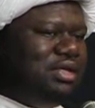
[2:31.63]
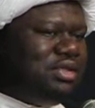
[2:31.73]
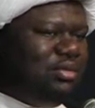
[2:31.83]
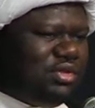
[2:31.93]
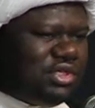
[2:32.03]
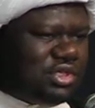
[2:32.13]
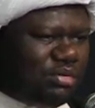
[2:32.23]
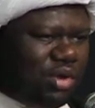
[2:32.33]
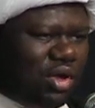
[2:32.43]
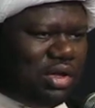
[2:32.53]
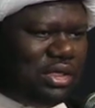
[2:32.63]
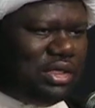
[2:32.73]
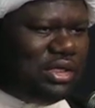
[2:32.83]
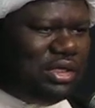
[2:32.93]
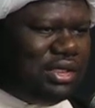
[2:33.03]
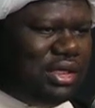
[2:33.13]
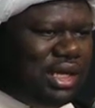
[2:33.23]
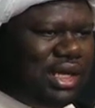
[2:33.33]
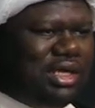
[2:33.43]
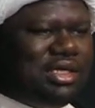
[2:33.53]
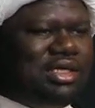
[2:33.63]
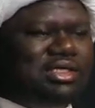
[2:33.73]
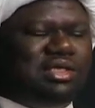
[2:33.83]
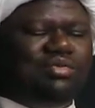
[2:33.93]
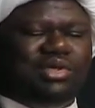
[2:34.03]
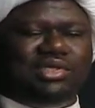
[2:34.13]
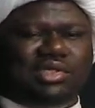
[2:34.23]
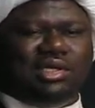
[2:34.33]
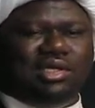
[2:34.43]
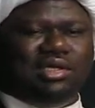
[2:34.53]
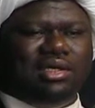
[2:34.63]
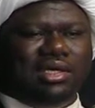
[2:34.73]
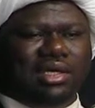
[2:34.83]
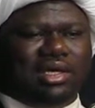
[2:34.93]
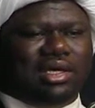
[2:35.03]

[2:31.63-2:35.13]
Some of the small etiquettes that we see